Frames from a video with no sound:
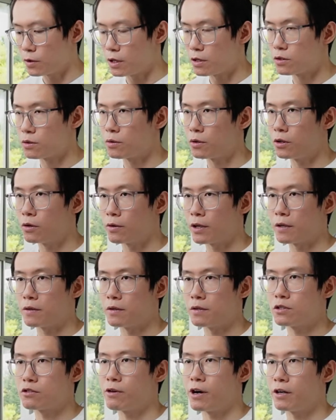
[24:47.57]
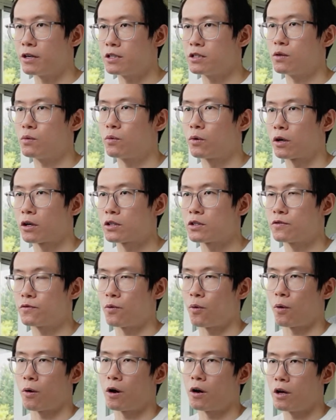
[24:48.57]
So you know that this strategy works
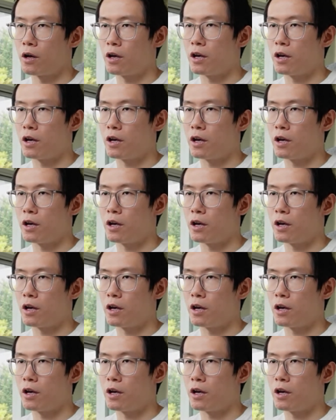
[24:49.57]
for